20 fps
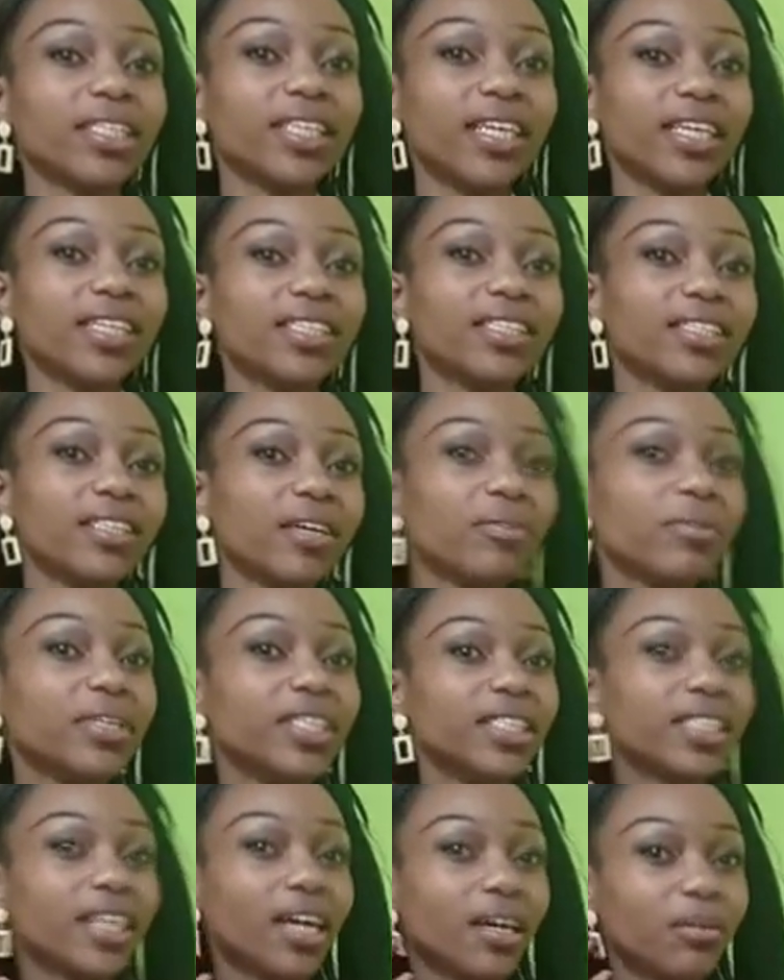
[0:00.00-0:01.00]
extra when
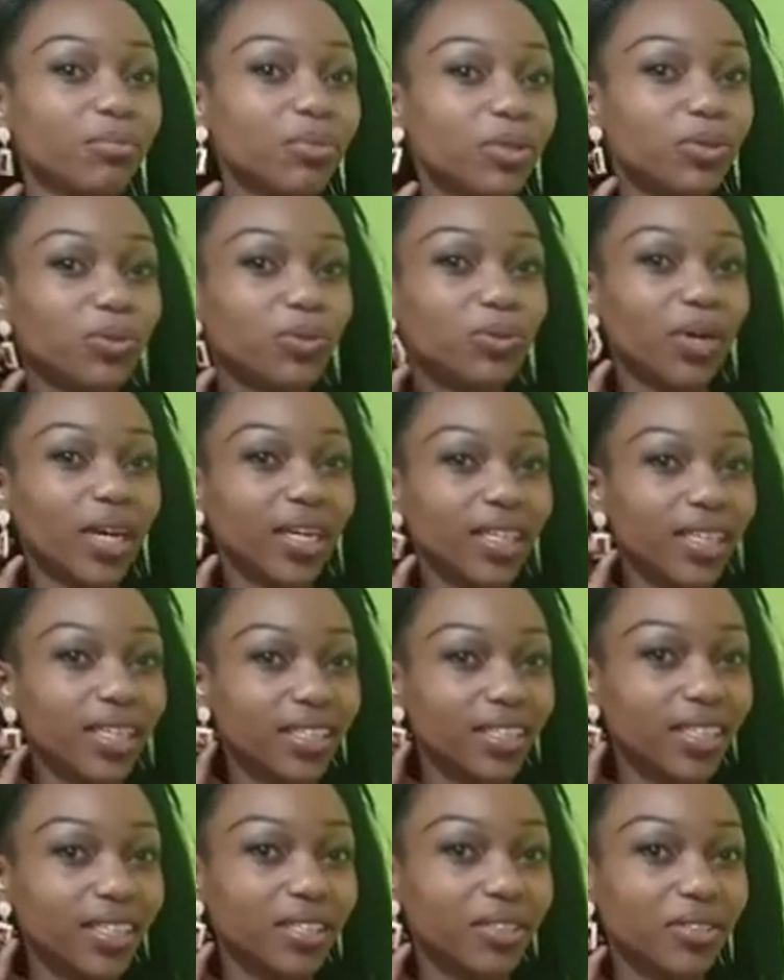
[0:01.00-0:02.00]
it comes to
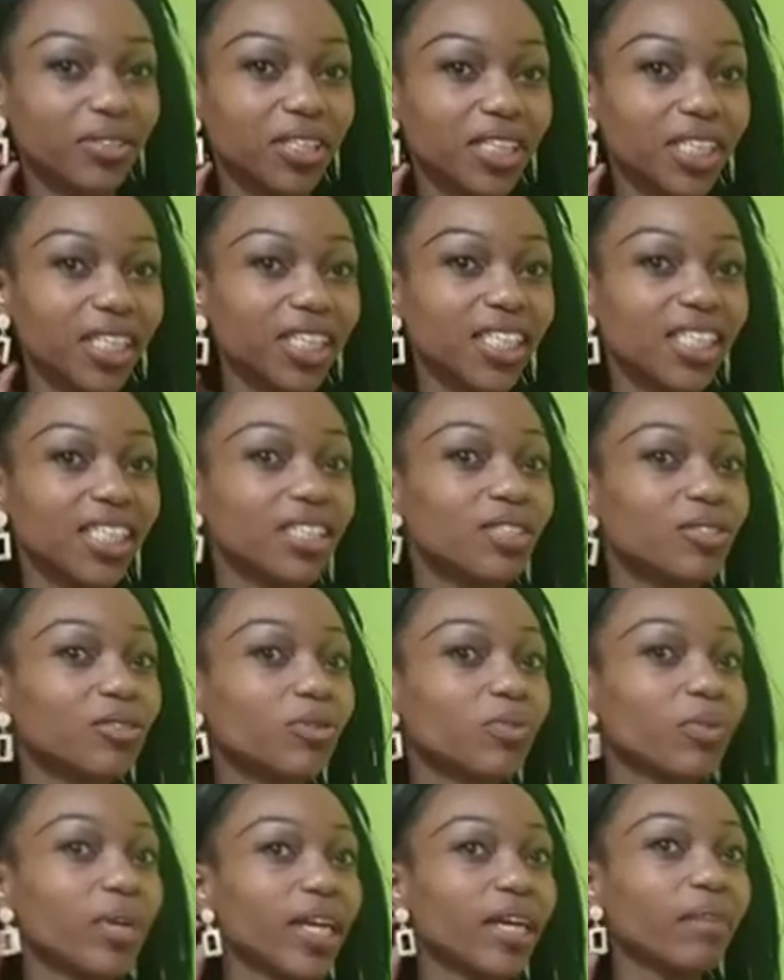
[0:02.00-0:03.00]
accessories. So
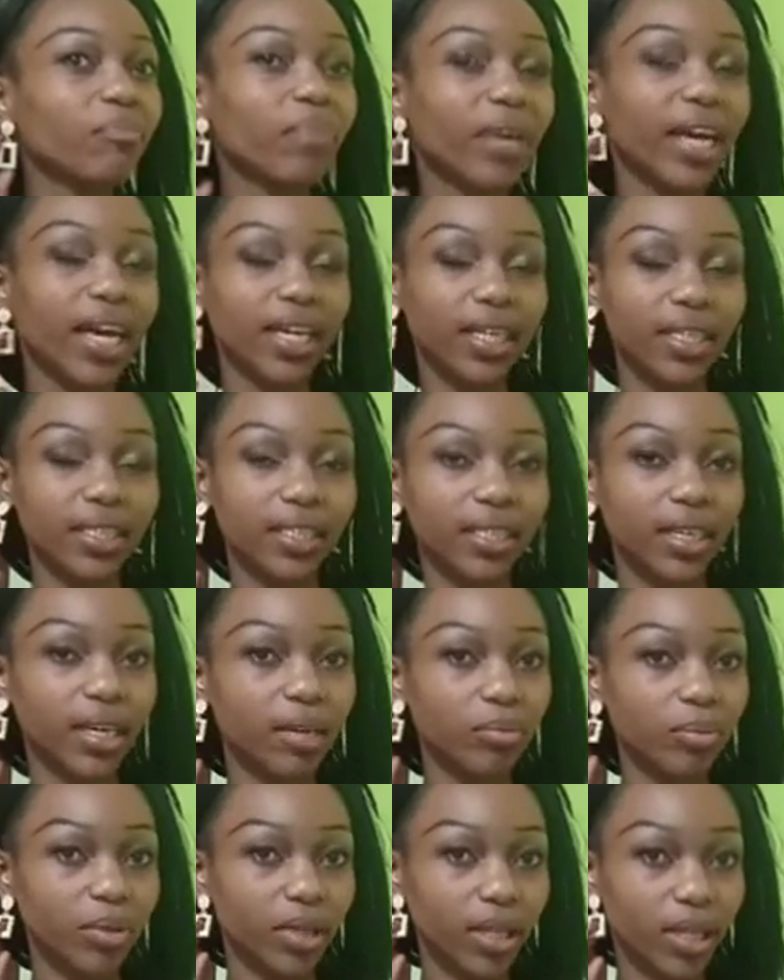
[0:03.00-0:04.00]
when I paired it
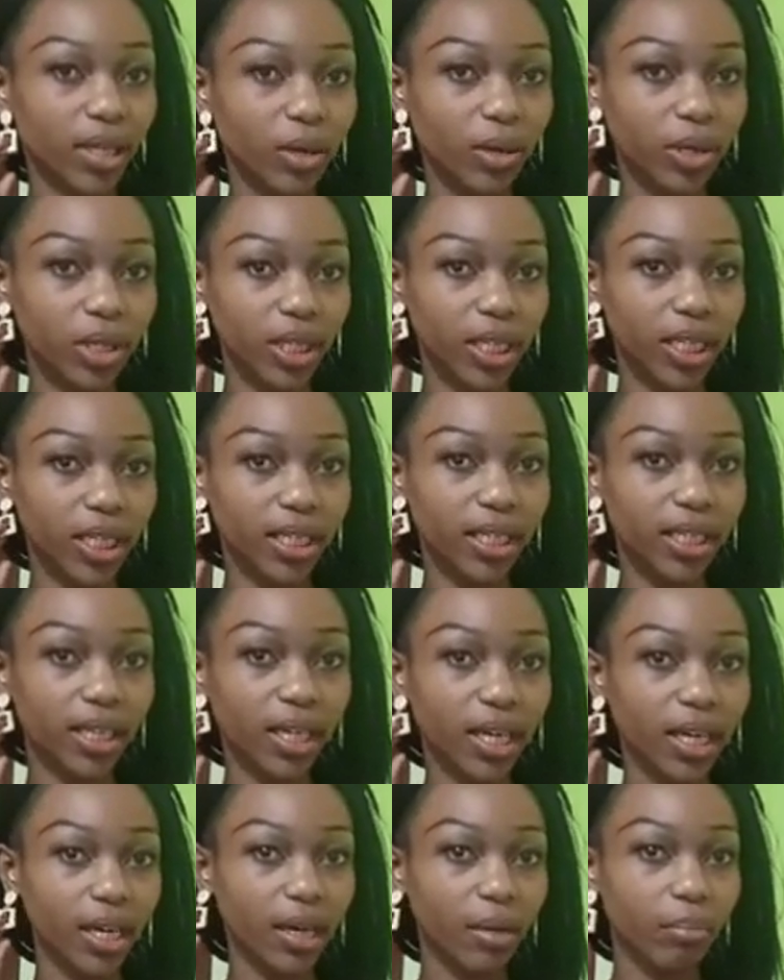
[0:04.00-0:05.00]
up with the golden
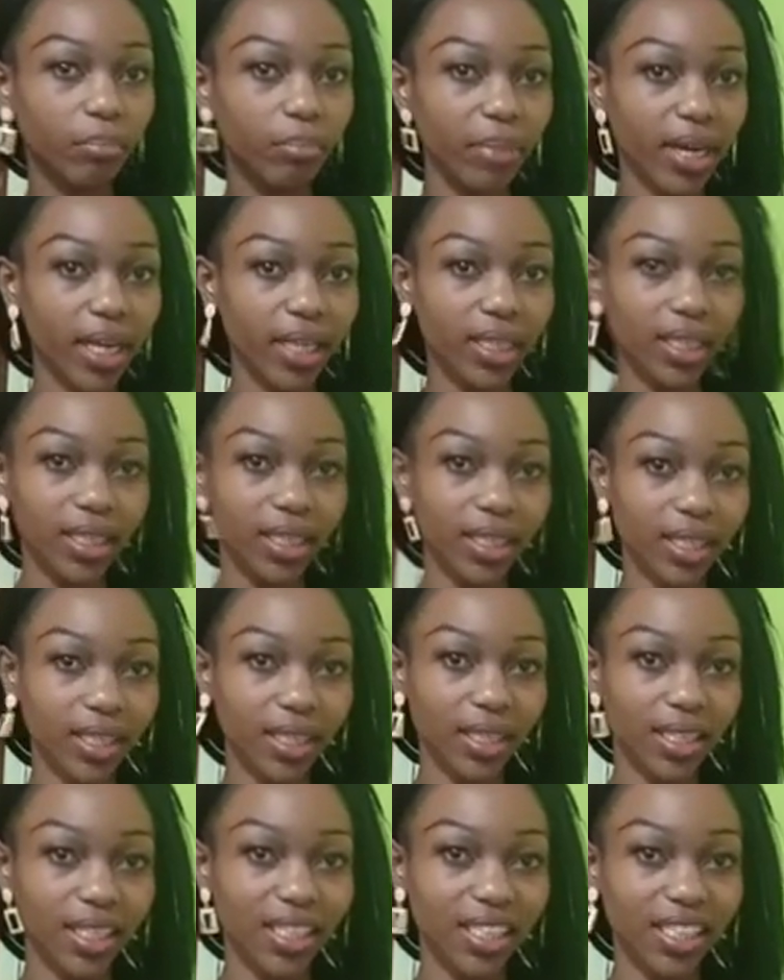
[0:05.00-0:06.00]
belt,
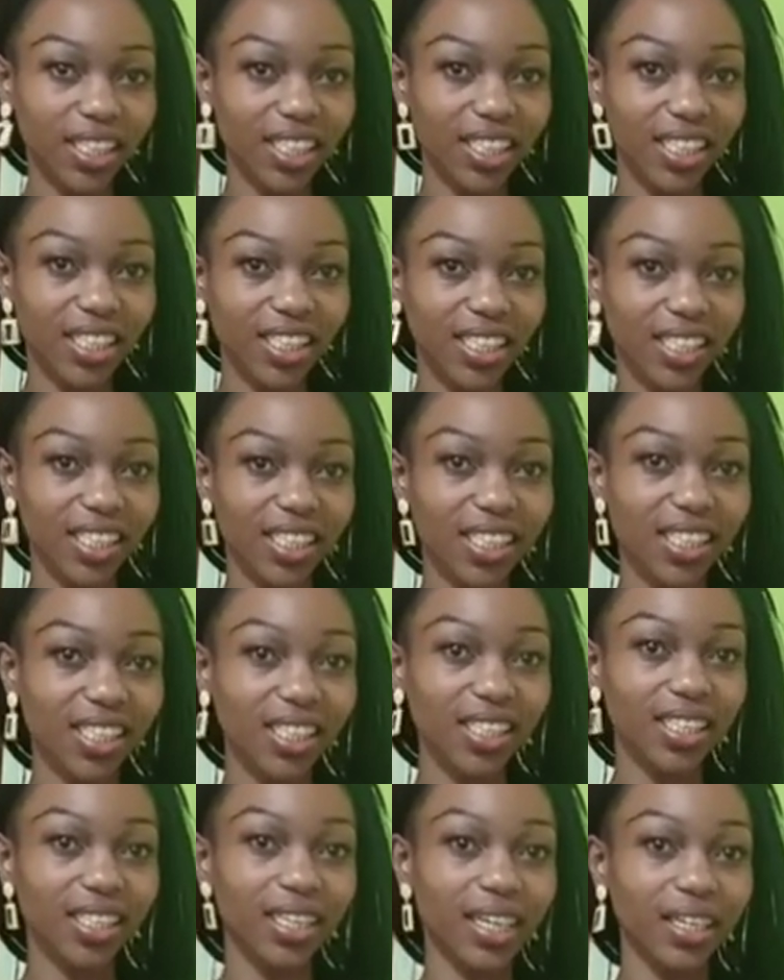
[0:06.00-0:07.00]

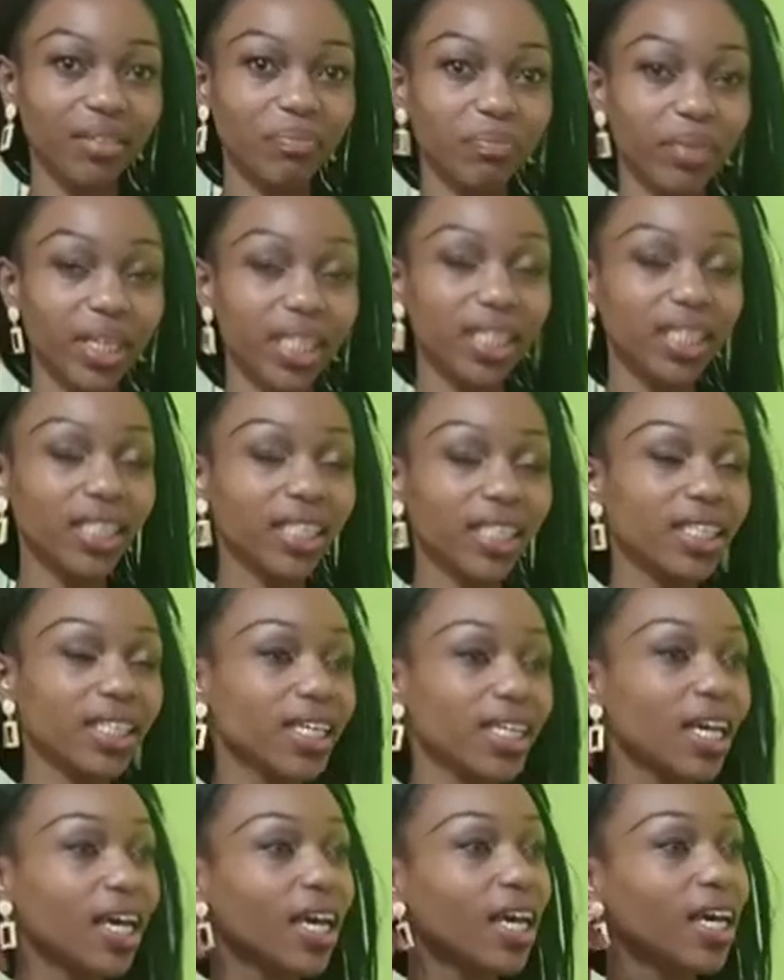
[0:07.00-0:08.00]
slim belt,
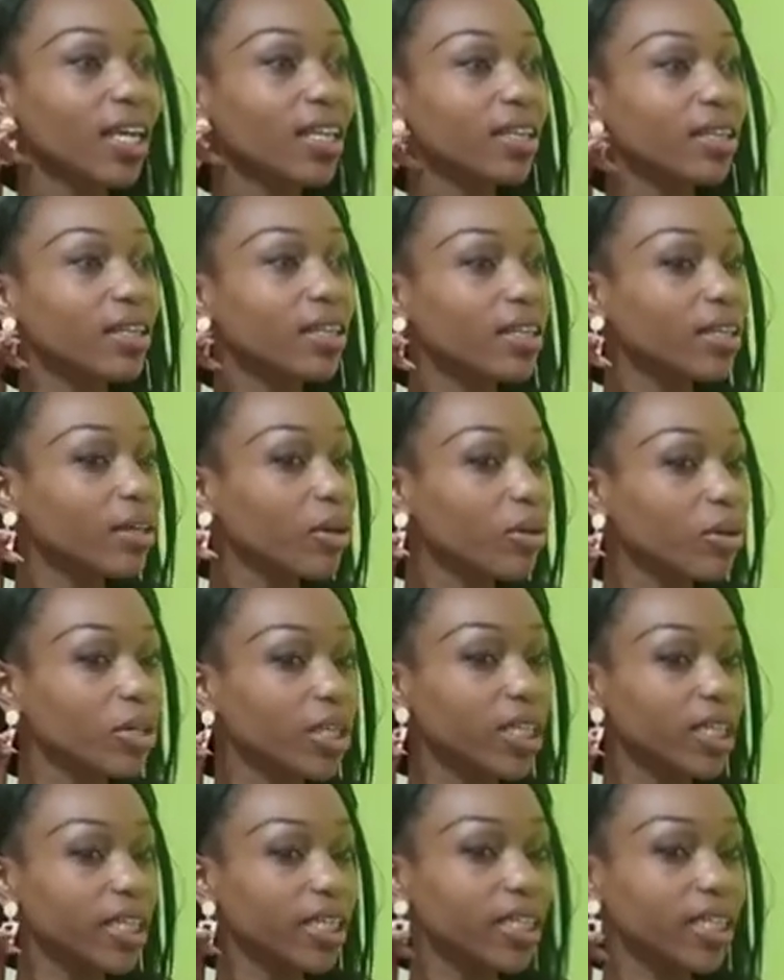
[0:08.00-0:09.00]
the
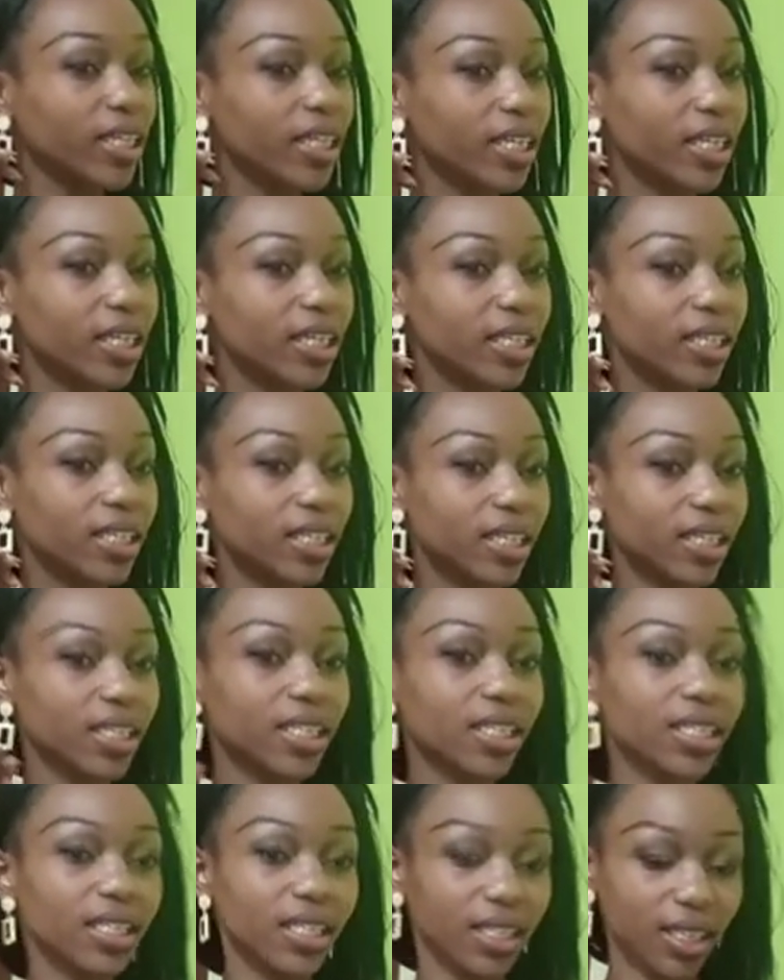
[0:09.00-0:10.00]
golden
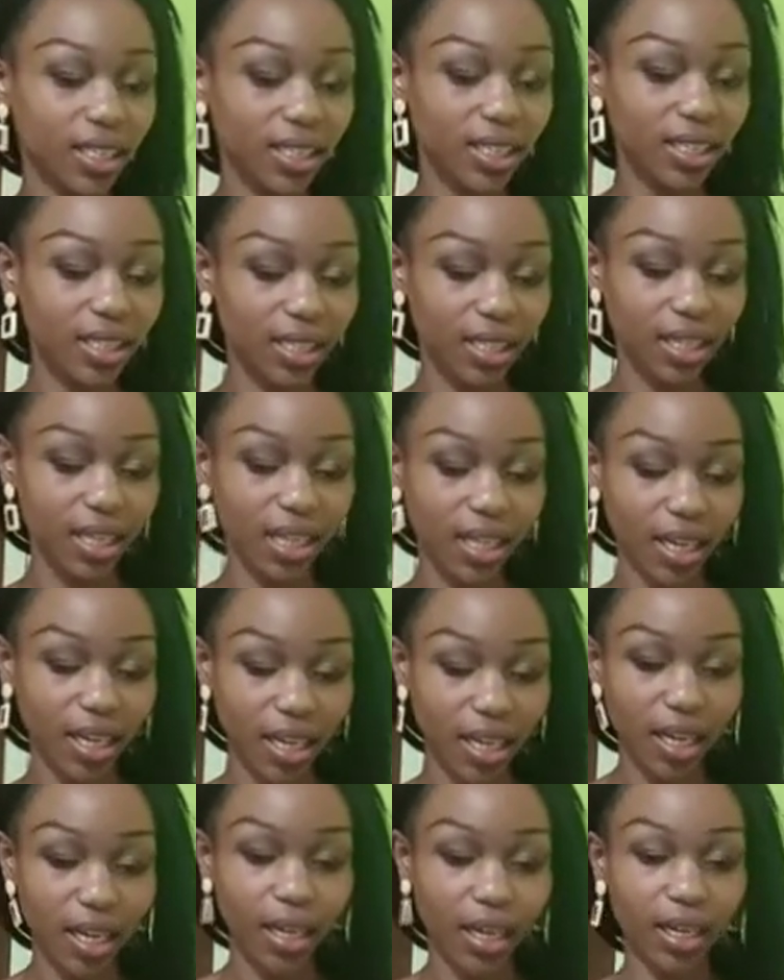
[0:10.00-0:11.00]
earrings.
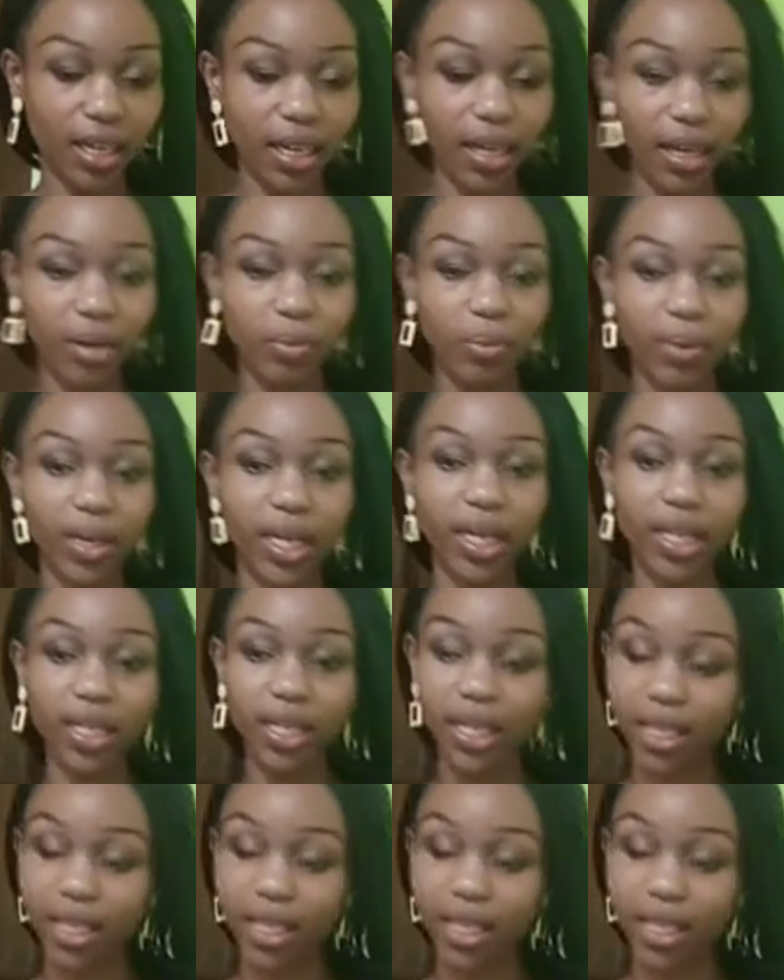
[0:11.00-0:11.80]
Yeah, well,